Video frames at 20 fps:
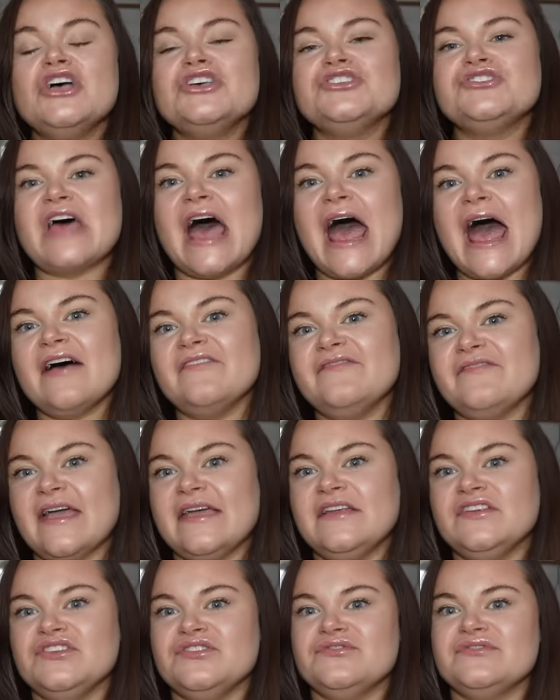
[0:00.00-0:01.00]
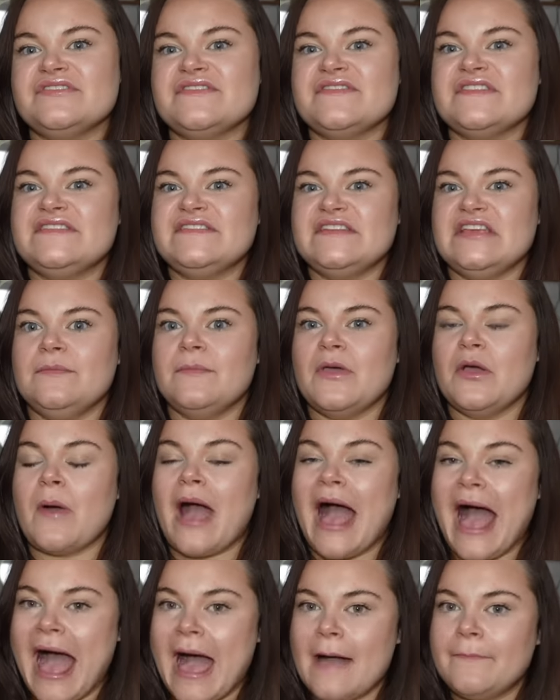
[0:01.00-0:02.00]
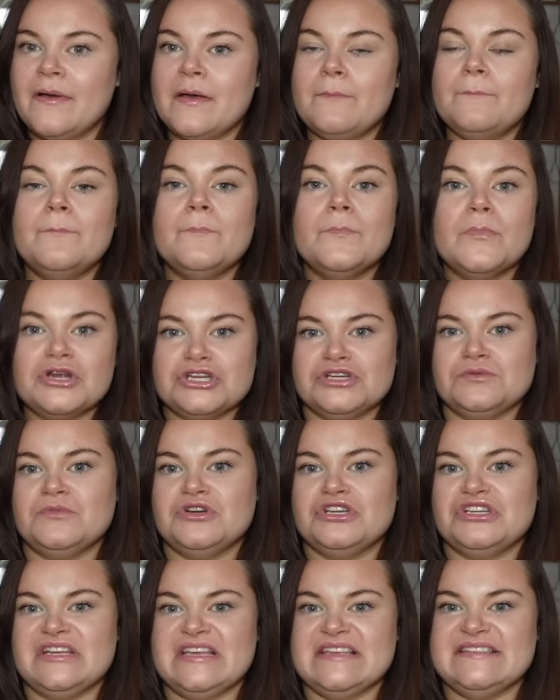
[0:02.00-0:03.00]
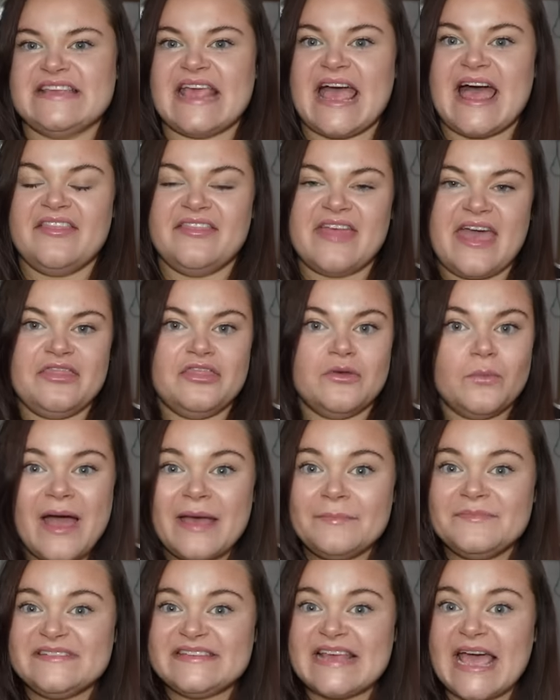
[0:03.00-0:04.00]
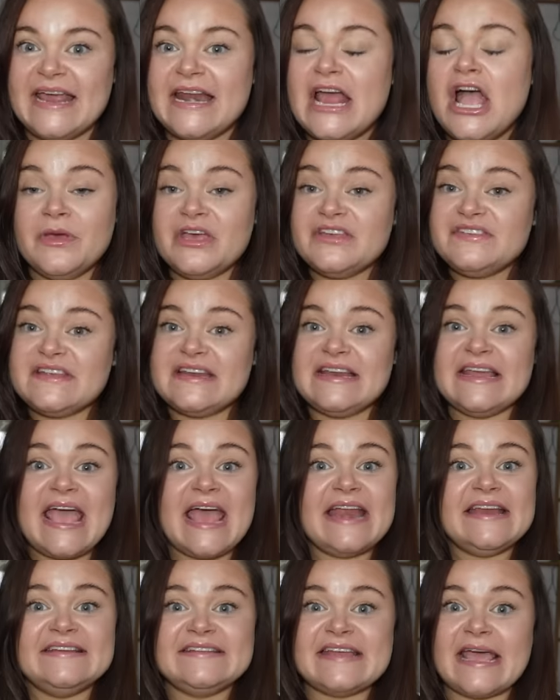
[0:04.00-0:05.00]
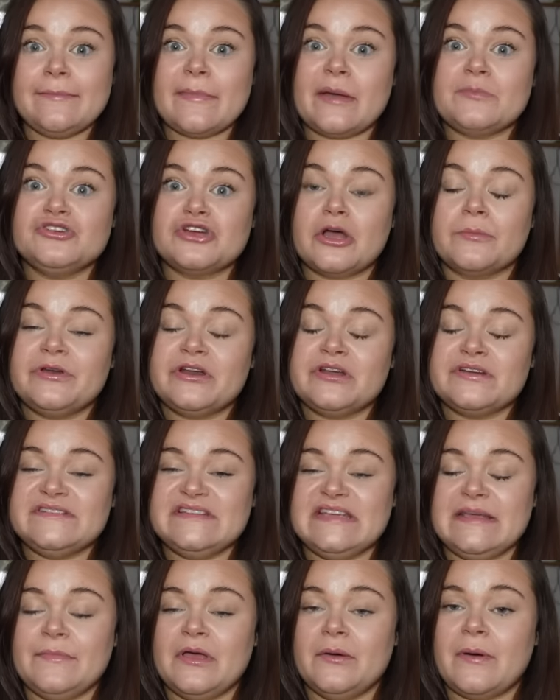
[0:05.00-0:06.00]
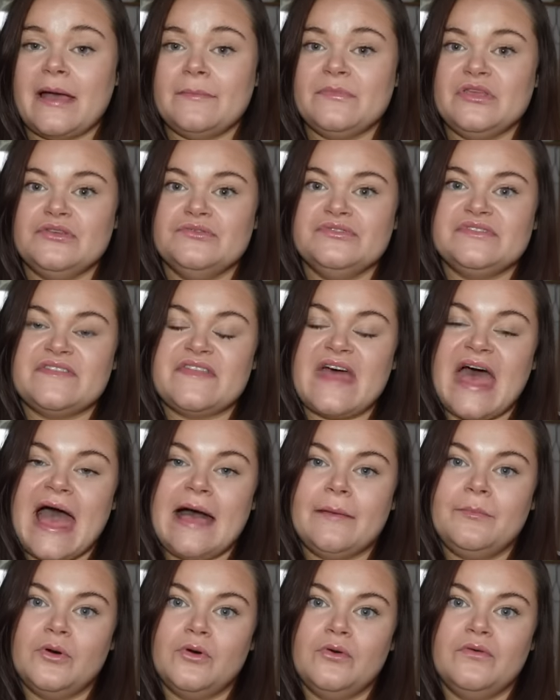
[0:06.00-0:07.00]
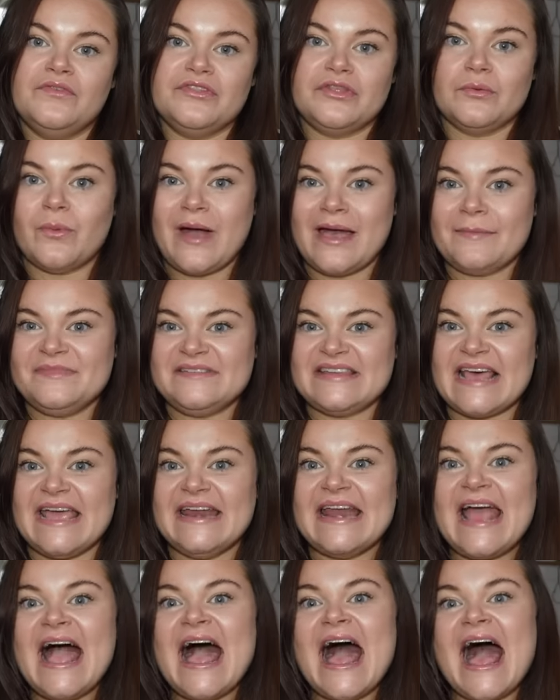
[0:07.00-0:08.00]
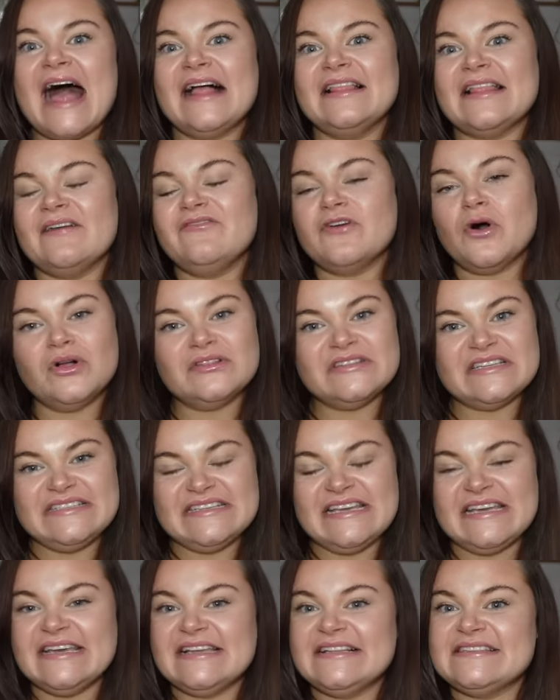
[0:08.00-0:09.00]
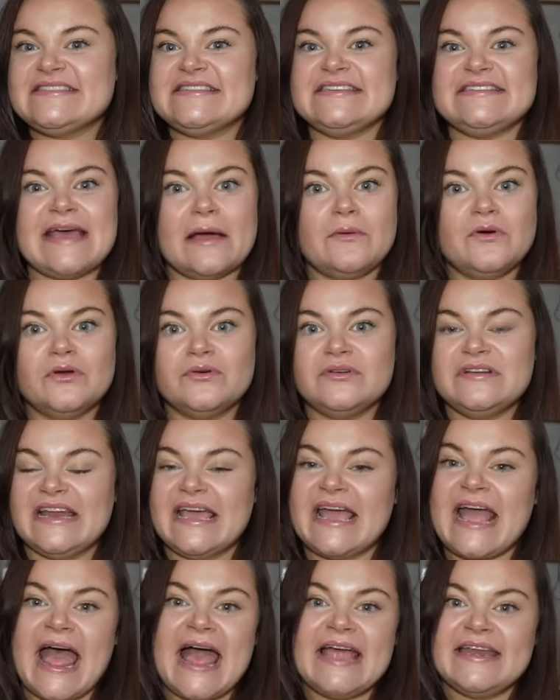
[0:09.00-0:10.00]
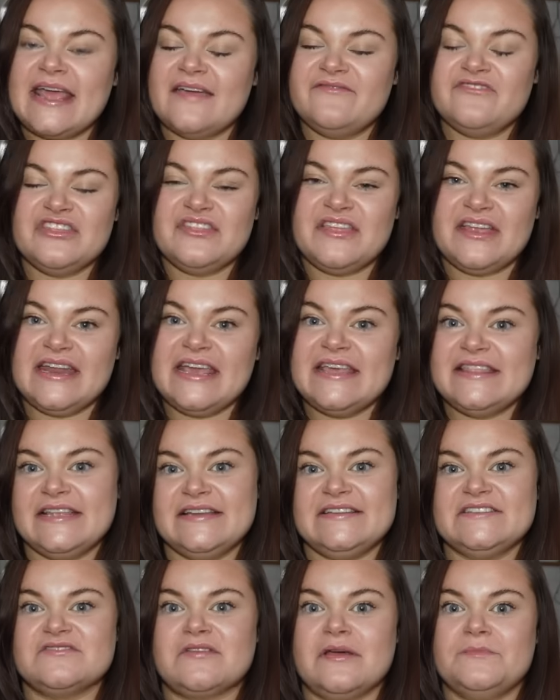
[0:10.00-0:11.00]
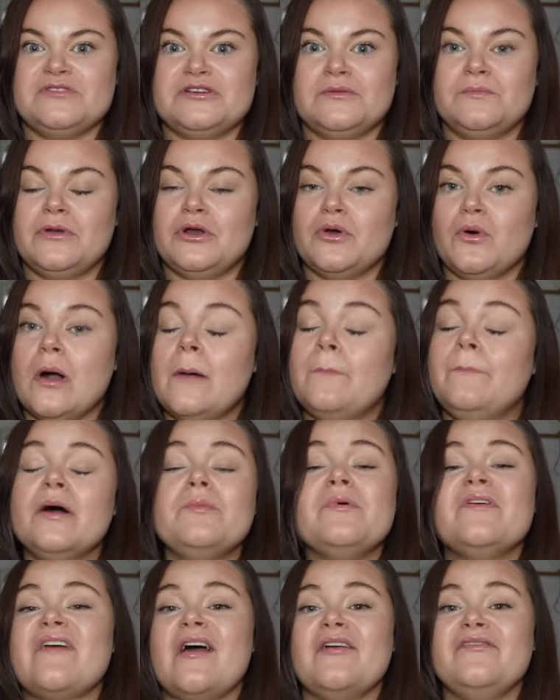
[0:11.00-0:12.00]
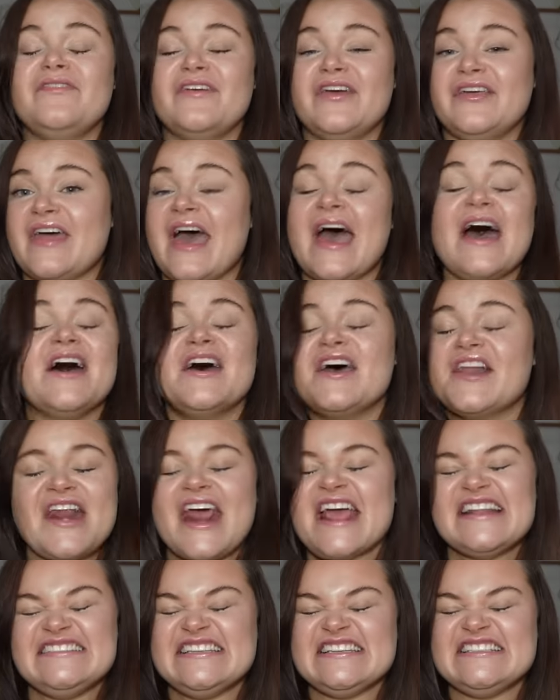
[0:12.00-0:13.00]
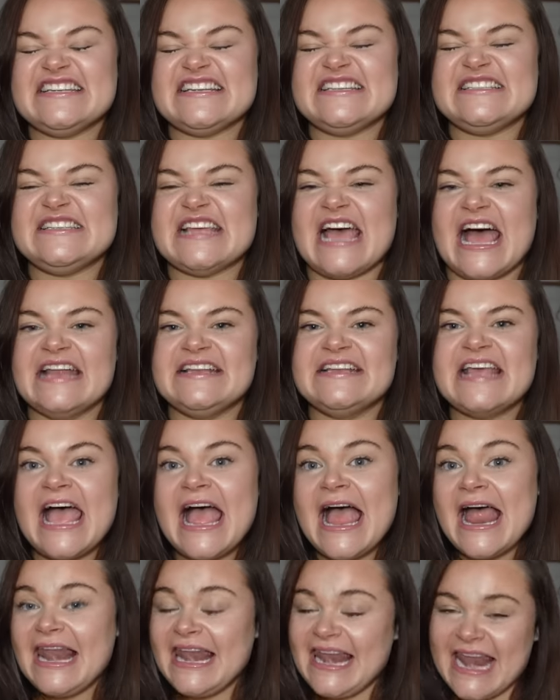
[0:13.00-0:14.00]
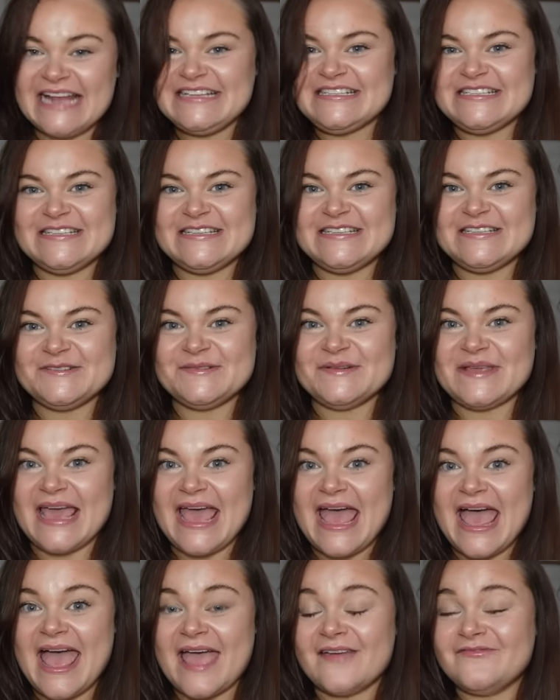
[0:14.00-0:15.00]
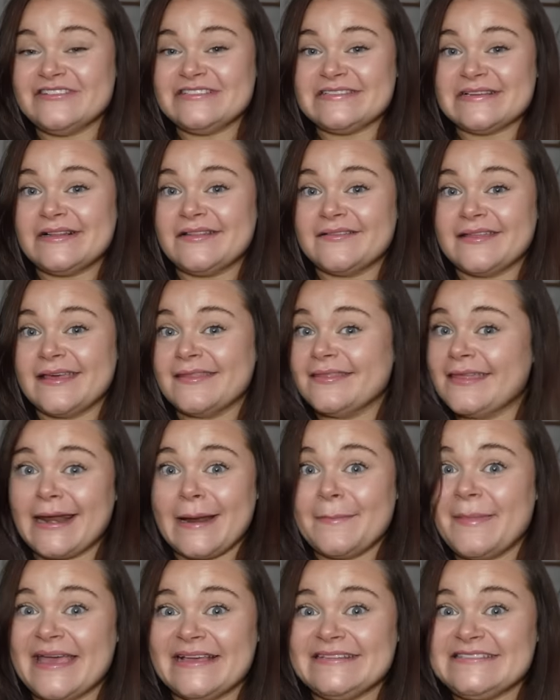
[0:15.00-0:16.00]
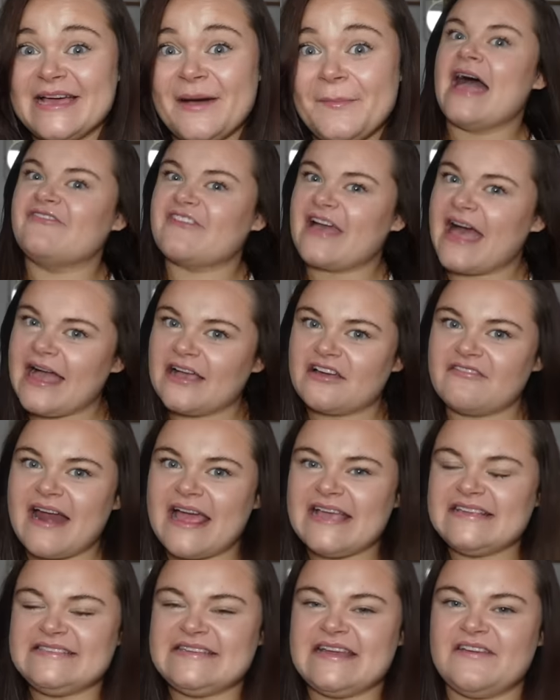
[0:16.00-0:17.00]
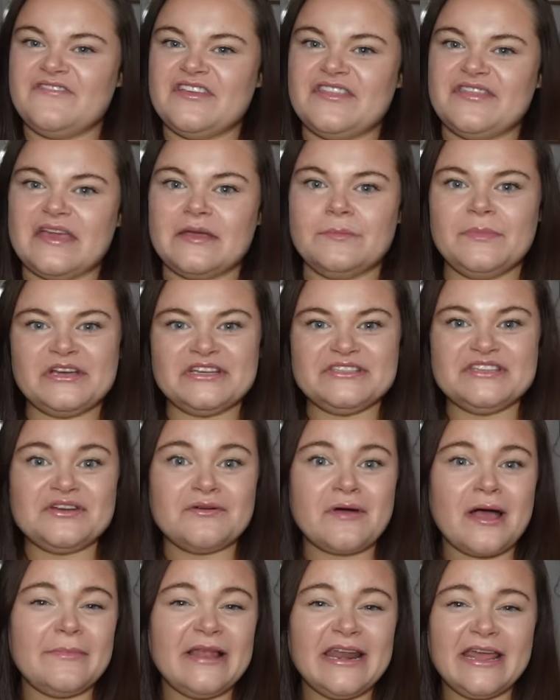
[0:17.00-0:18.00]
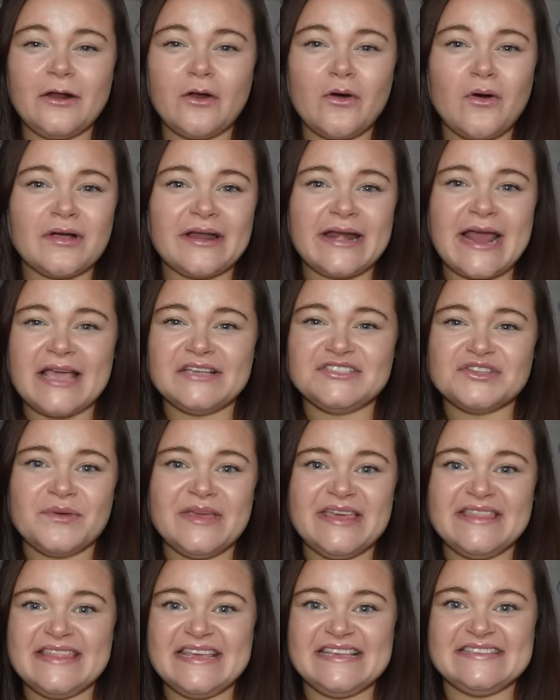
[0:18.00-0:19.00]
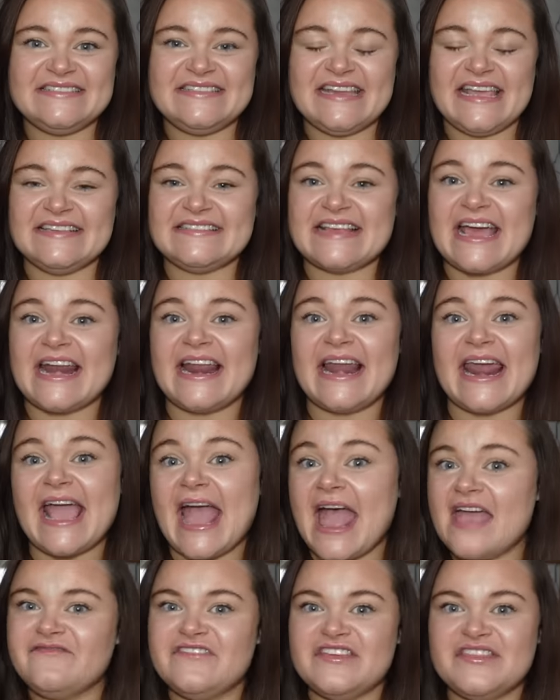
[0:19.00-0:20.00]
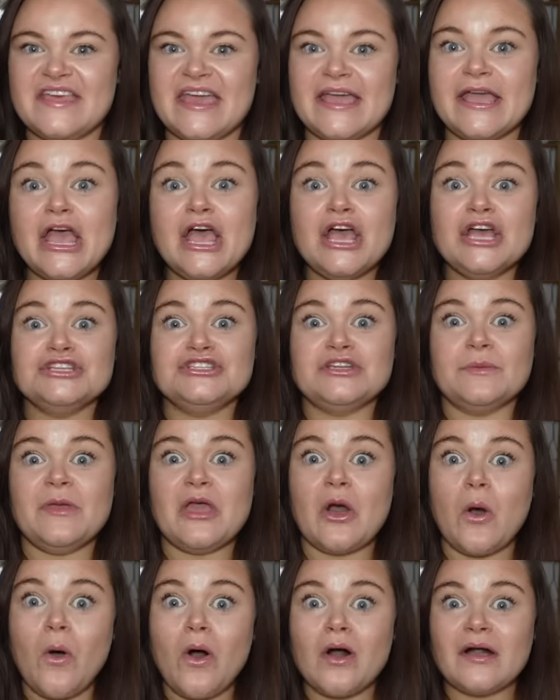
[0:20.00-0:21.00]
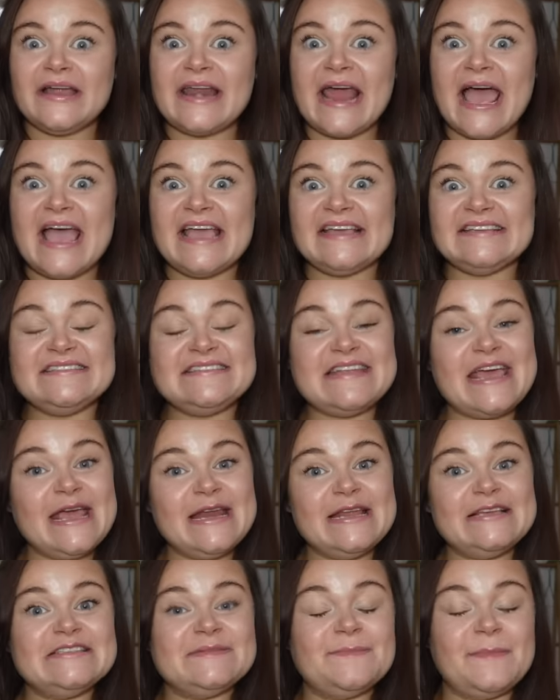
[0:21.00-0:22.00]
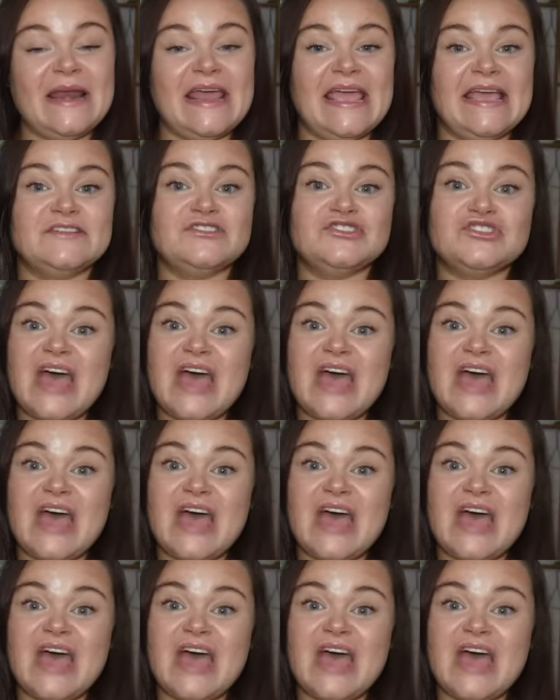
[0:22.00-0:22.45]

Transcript: So I find using the Temu app much, much easier than the website. Personally, anytime I'm shopping on Temu, I'm using the app over the website. I'll have all the details, the download link and everything in the description below. But without further ado, let's just show you every single thing that I picked up. I've categorized everything because you know I'm a little organized queen these days and I like everything to be organized in its place.